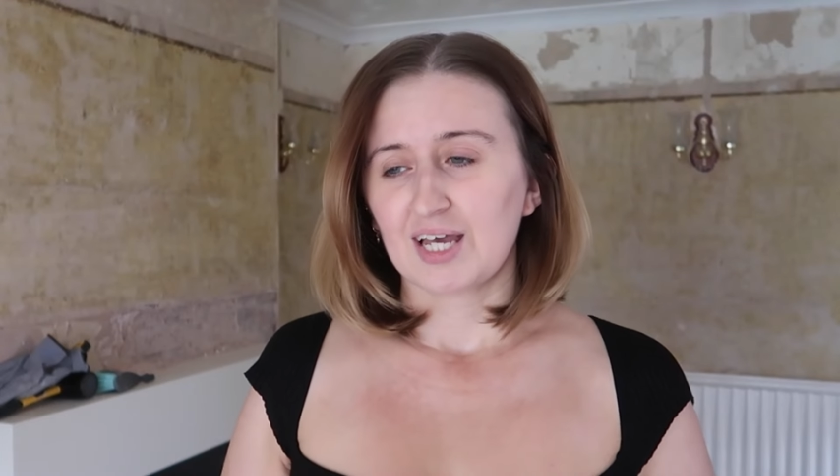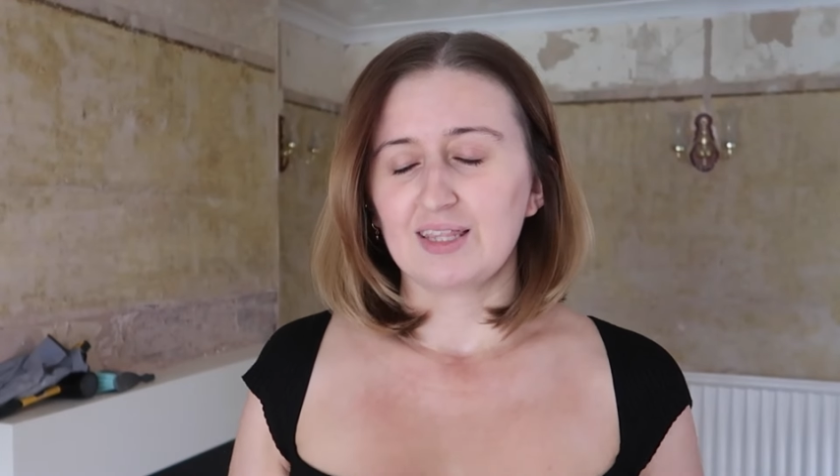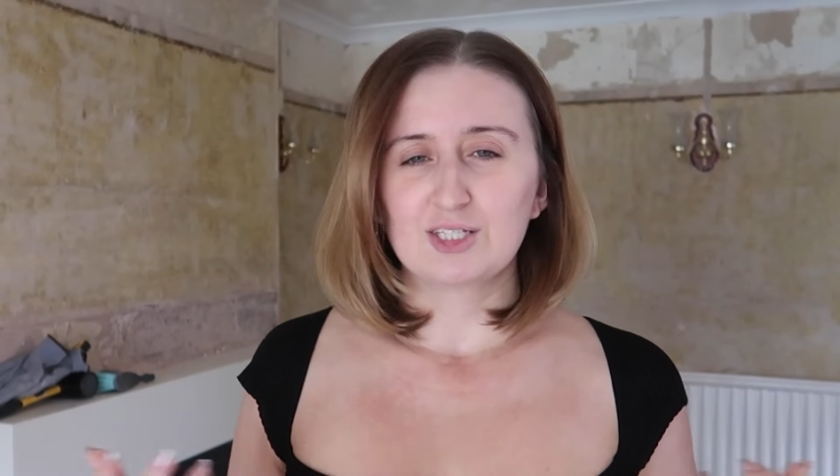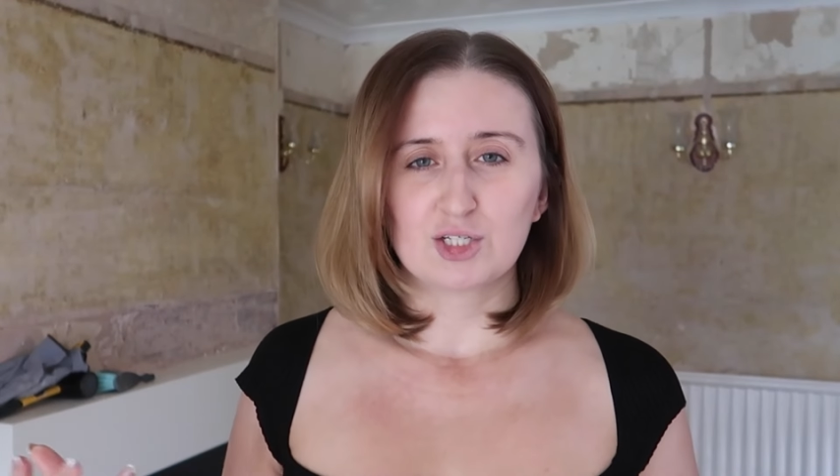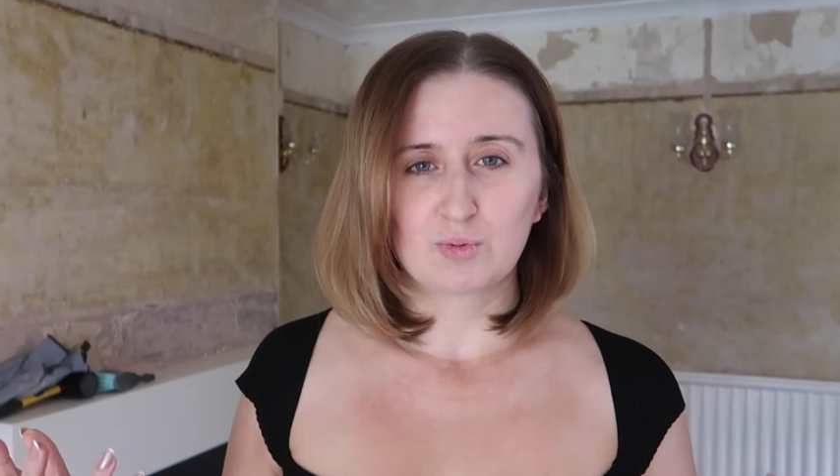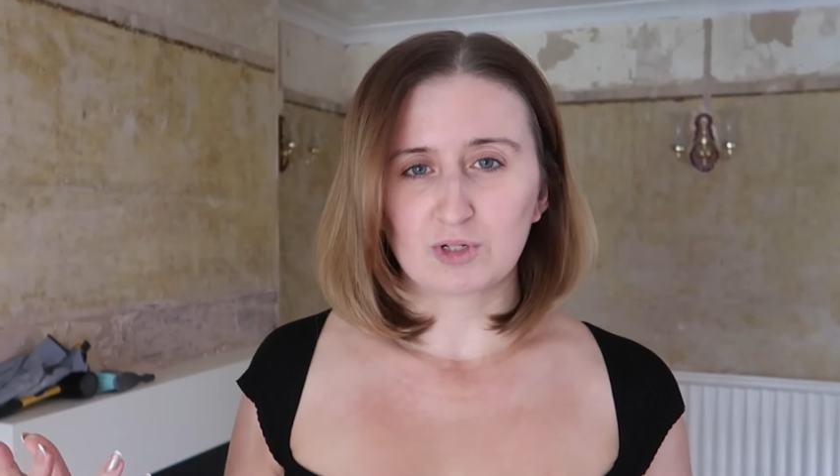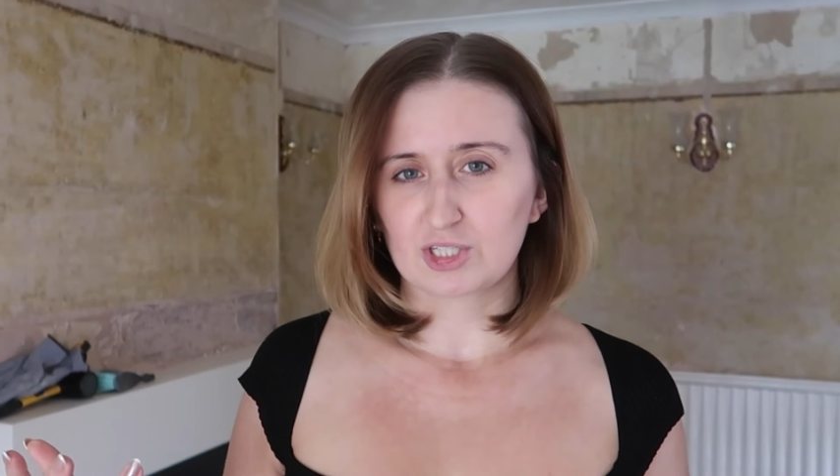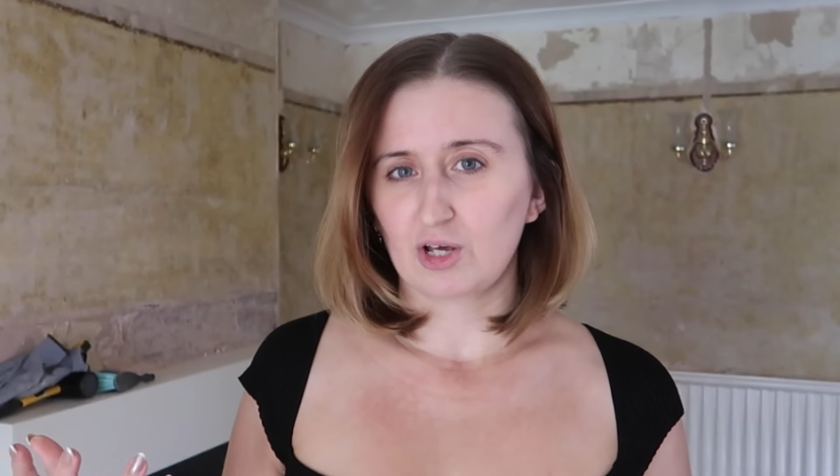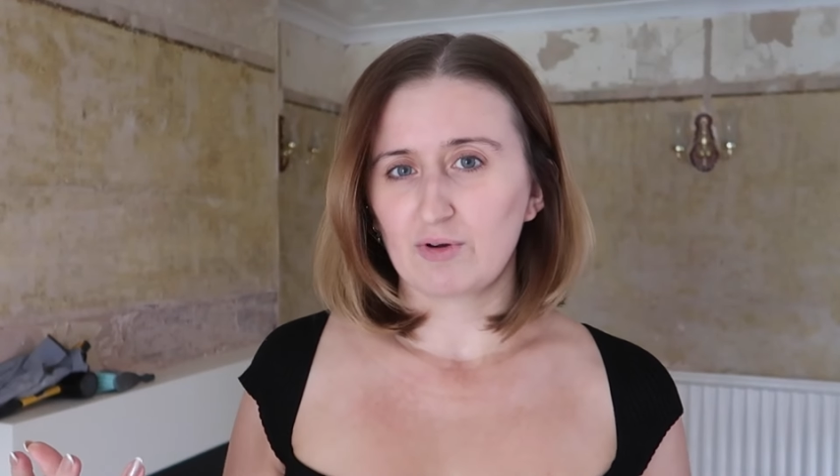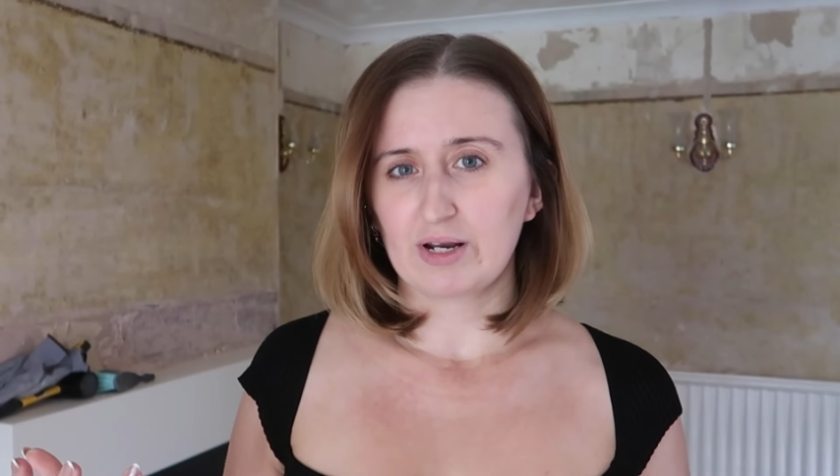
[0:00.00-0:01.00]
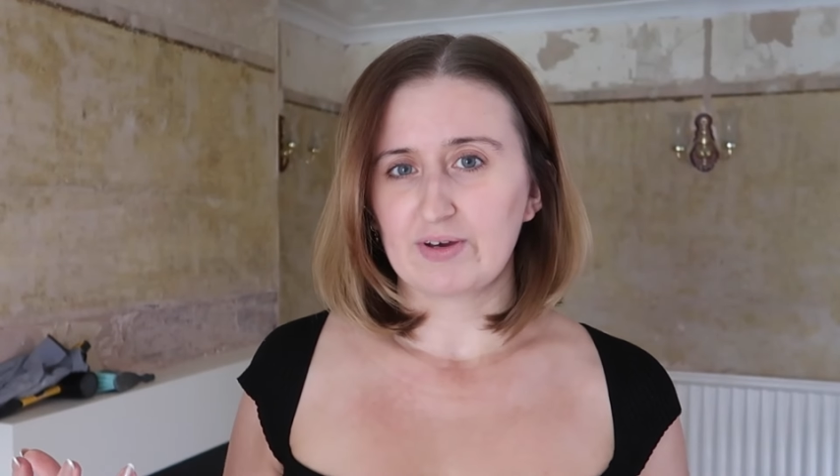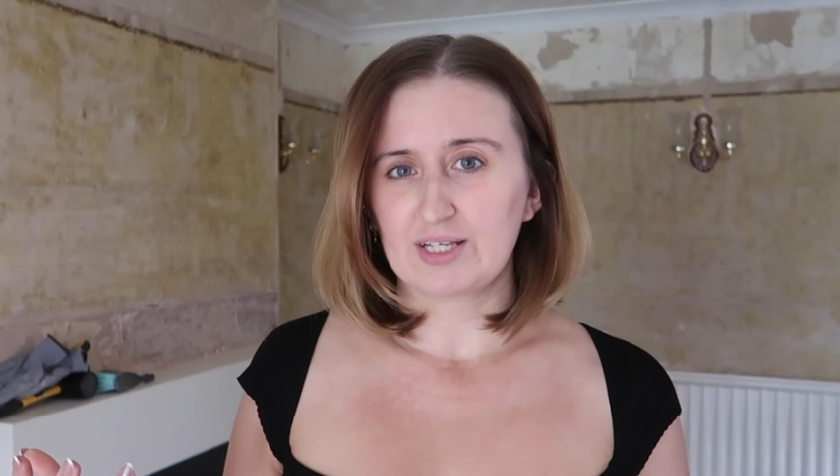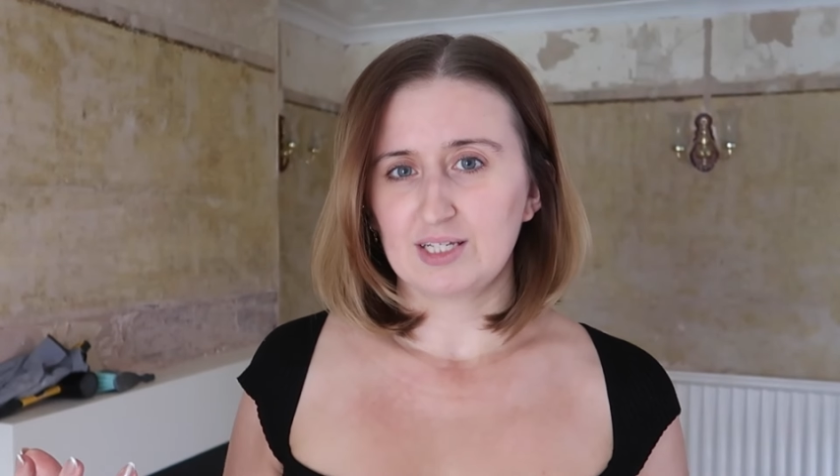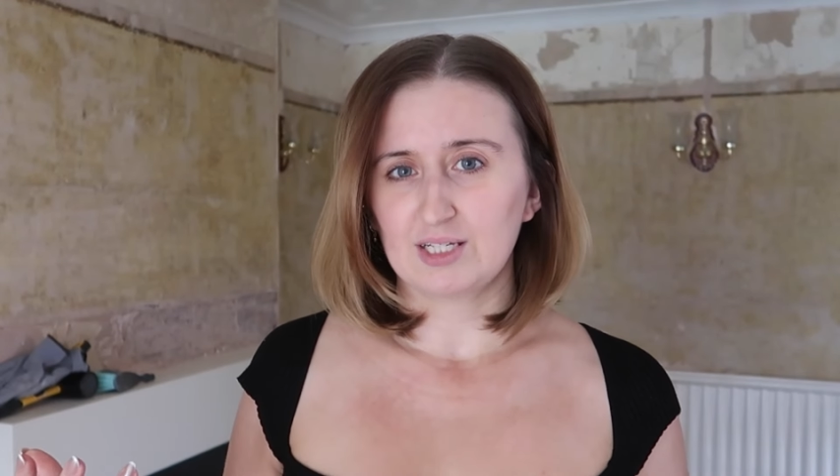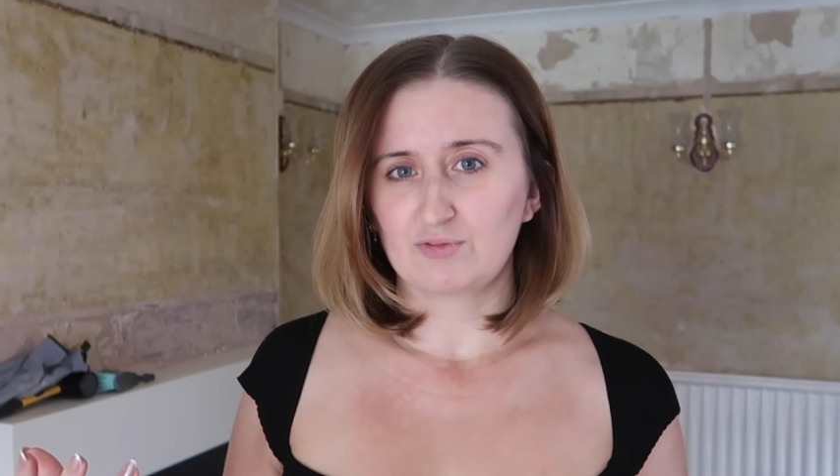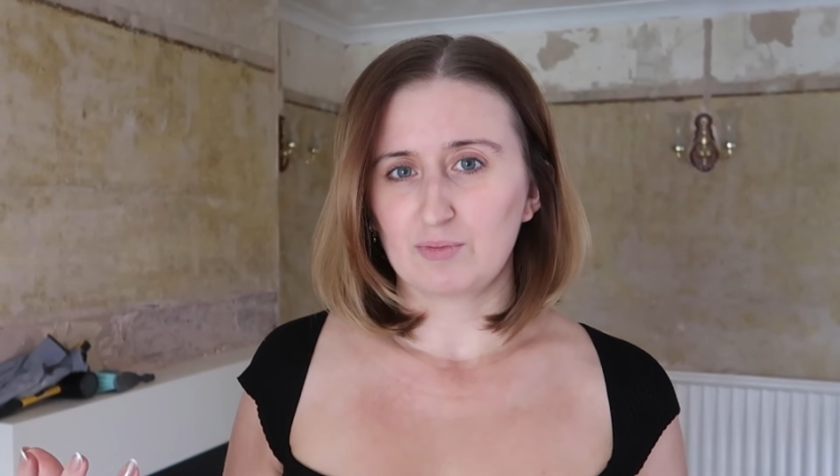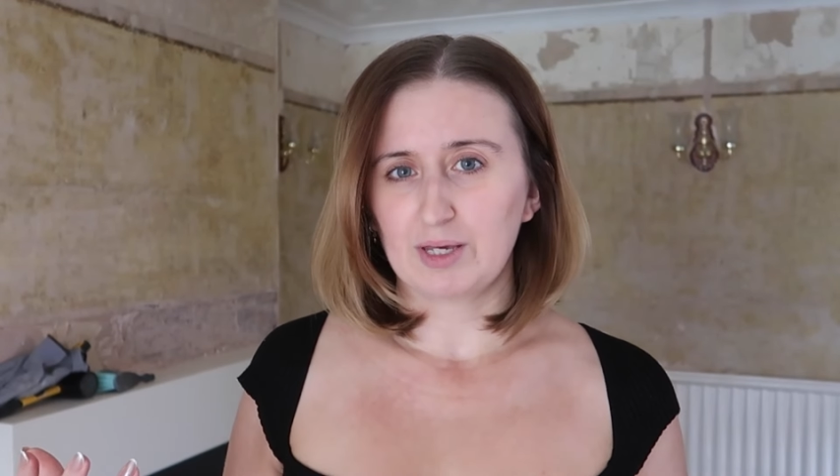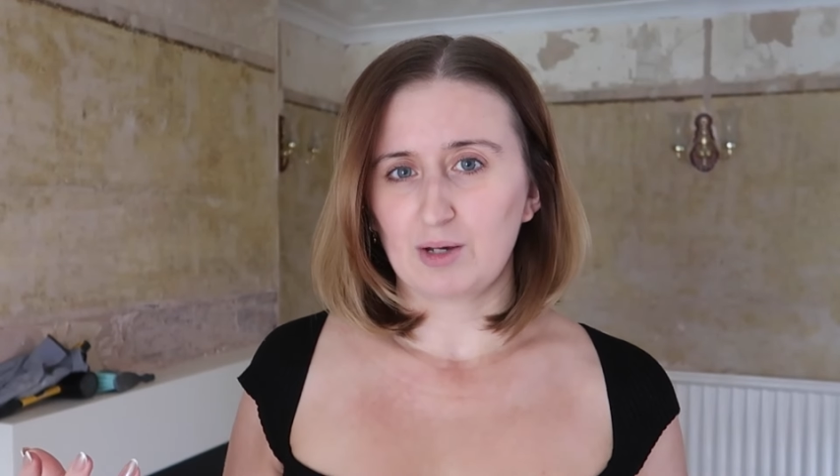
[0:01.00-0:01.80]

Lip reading: And this is what slow renovating is for me.